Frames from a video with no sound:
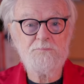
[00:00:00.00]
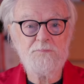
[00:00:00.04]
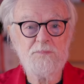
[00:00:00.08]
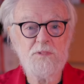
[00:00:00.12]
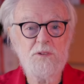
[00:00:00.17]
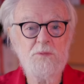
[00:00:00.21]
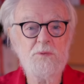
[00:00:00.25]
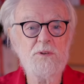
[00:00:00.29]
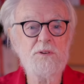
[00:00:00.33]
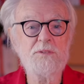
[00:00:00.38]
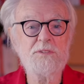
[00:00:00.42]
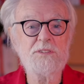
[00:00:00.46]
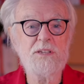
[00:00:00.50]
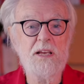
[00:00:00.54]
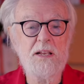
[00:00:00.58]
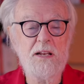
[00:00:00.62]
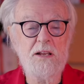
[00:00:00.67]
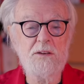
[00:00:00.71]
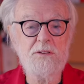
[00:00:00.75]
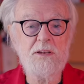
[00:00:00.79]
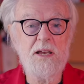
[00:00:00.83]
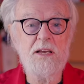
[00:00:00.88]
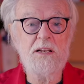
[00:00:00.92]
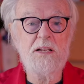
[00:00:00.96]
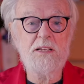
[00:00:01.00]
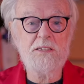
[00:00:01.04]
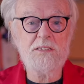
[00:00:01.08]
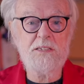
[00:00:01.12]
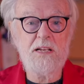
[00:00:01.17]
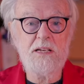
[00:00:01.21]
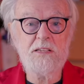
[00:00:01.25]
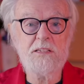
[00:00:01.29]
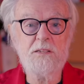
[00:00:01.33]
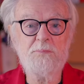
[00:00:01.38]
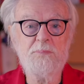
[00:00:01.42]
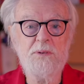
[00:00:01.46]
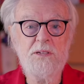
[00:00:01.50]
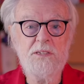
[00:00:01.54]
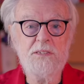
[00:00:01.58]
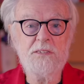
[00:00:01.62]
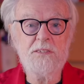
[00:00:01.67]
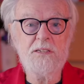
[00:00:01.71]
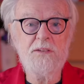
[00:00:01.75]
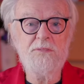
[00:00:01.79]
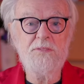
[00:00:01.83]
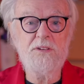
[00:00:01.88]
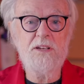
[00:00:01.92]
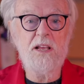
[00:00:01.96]
You would have said, okay, let's take the peace
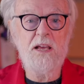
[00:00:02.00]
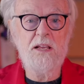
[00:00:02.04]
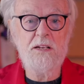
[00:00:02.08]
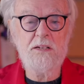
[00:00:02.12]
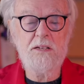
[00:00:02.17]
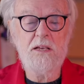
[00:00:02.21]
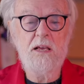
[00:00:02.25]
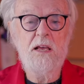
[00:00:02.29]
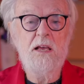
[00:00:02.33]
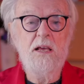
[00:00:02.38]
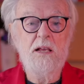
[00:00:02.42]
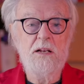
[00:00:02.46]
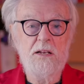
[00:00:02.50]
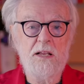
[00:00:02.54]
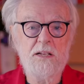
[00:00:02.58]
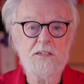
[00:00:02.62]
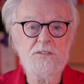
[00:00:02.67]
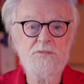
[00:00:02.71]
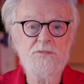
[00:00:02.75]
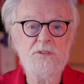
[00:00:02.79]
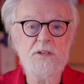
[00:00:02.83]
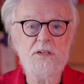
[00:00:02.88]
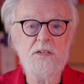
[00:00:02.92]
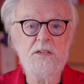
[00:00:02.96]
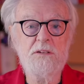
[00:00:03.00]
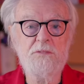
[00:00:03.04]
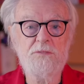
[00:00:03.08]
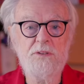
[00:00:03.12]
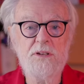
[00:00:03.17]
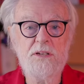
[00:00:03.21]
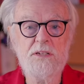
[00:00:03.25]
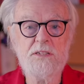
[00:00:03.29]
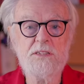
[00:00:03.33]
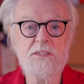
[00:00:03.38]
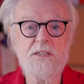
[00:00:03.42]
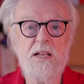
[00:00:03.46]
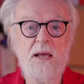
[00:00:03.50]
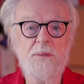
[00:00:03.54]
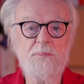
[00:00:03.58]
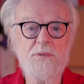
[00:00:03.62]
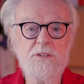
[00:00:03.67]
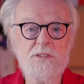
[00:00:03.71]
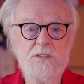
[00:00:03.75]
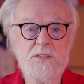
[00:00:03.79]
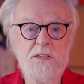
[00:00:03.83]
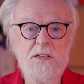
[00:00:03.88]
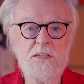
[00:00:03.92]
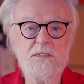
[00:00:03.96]
dividend. Let's really
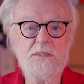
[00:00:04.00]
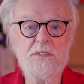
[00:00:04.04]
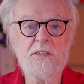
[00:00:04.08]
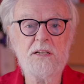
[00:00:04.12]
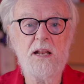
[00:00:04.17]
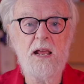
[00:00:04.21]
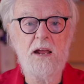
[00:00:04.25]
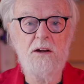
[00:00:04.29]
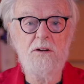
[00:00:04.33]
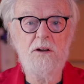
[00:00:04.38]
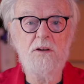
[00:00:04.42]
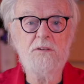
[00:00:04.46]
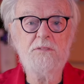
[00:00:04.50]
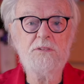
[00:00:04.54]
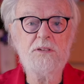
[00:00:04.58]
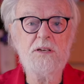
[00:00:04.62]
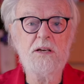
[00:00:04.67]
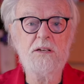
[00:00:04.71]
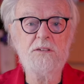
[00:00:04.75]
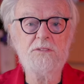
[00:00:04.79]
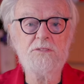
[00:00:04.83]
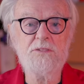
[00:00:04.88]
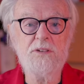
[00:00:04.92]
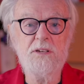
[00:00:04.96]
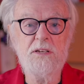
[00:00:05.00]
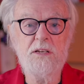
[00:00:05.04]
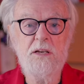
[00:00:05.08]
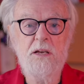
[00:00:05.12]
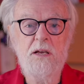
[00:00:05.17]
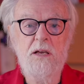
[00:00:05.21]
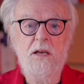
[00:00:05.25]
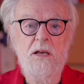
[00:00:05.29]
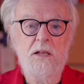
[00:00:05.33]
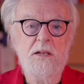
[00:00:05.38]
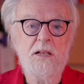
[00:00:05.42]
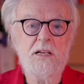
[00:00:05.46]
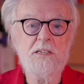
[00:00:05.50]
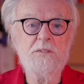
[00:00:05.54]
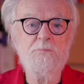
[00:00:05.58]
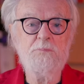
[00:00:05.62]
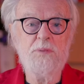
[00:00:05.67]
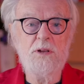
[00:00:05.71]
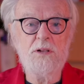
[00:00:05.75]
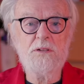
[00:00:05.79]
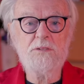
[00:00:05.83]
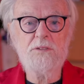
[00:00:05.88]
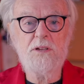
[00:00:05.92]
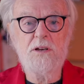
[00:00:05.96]
reestablish things in our own country. Let's
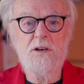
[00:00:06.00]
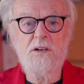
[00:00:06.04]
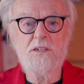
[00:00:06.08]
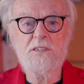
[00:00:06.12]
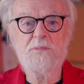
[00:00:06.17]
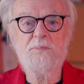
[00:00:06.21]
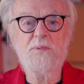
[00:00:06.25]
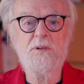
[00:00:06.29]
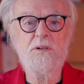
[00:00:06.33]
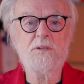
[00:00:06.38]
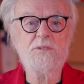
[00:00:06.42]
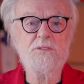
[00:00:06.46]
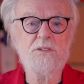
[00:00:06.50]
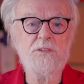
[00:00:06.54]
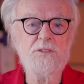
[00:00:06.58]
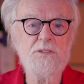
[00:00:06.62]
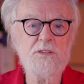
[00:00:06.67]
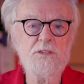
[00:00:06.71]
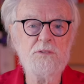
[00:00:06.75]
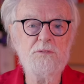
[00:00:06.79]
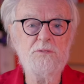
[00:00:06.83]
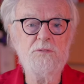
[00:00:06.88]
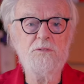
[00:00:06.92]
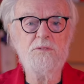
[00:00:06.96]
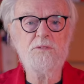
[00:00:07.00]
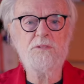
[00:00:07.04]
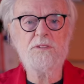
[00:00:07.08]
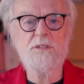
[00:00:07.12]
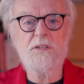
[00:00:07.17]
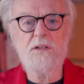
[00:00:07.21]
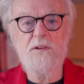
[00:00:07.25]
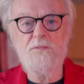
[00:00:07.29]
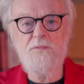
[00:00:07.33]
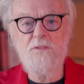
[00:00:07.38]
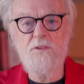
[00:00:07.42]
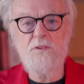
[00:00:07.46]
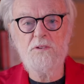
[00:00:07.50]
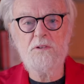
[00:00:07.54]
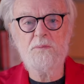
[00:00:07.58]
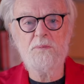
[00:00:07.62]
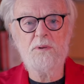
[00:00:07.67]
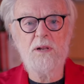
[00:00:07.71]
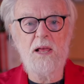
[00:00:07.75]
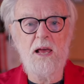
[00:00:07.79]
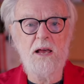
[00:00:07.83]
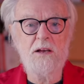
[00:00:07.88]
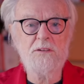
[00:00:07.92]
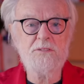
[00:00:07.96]
build the hospitals and schools and affordable
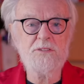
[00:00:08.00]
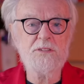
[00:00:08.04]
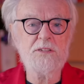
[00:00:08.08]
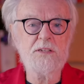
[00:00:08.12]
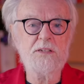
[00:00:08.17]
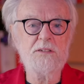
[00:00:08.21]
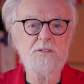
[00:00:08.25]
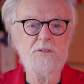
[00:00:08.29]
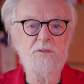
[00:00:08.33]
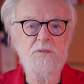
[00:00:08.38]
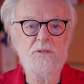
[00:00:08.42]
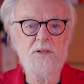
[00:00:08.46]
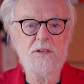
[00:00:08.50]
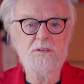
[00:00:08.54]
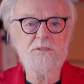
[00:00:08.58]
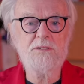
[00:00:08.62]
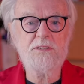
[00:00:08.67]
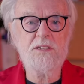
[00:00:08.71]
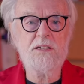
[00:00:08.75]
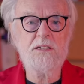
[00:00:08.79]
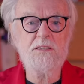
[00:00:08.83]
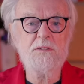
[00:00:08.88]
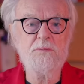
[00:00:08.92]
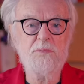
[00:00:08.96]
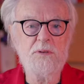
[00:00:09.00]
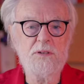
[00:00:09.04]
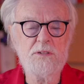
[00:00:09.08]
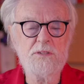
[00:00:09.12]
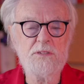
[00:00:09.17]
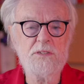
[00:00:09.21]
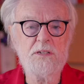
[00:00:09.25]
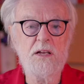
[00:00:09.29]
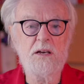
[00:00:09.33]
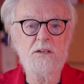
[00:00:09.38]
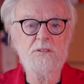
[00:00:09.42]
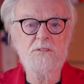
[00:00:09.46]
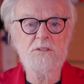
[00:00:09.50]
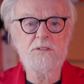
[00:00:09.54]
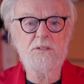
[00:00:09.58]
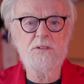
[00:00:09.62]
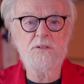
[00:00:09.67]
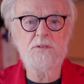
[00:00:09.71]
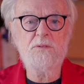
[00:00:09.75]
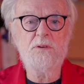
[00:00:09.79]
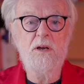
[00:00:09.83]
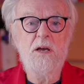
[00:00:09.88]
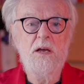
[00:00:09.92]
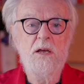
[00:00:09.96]
housing and all those things we could start to
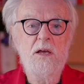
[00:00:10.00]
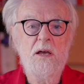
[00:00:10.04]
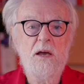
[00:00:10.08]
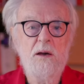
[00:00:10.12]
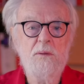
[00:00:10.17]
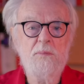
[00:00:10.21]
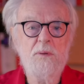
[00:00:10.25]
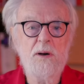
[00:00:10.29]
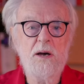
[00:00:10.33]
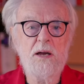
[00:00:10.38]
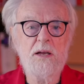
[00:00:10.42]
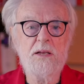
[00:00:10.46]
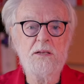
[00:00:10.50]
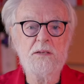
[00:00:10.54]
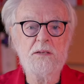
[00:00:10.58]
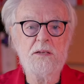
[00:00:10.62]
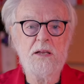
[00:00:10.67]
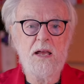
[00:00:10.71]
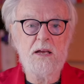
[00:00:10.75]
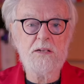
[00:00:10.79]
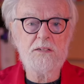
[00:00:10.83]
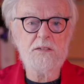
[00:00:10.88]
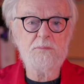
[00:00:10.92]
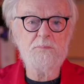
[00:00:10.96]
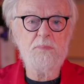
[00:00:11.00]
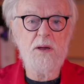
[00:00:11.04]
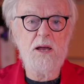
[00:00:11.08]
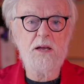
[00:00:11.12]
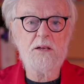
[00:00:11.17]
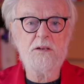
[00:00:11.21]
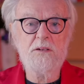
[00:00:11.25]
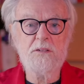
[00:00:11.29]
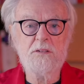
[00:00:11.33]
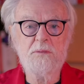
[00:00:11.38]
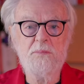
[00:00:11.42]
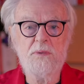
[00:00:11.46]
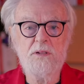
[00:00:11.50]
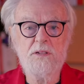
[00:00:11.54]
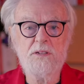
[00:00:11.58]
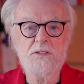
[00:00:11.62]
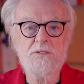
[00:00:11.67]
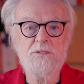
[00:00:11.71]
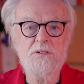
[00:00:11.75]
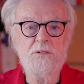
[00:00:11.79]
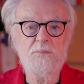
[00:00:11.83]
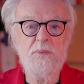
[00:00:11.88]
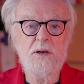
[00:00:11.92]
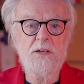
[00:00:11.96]
do by cutting back on the
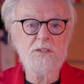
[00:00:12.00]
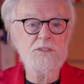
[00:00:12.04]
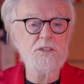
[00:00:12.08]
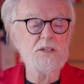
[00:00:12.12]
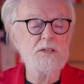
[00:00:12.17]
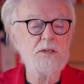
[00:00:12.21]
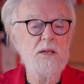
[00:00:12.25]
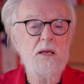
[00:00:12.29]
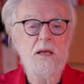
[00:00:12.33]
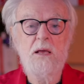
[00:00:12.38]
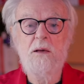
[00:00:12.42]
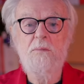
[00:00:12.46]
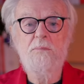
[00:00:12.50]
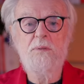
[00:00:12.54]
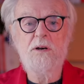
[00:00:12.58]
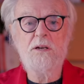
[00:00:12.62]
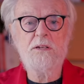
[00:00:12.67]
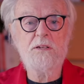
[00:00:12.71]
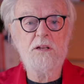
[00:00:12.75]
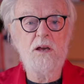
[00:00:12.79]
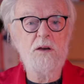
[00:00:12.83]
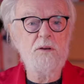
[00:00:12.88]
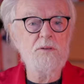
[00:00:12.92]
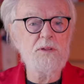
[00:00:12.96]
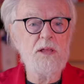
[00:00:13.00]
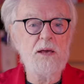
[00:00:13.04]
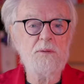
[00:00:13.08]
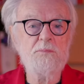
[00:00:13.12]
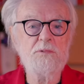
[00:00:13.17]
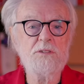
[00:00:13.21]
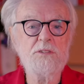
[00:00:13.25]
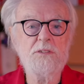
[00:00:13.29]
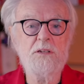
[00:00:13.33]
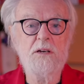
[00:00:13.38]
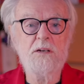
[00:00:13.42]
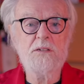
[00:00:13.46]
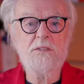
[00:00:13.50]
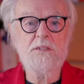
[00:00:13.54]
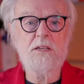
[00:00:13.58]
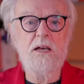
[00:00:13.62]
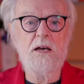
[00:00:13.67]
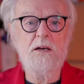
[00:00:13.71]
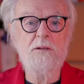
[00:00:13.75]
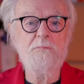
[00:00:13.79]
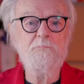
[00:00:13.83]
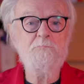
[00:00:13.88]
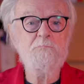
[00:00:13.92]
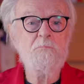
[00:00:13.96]
military budget. But no, that was not
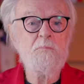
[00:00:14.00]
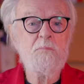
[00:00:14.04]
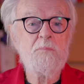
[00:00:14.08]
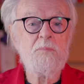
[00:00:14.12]
done.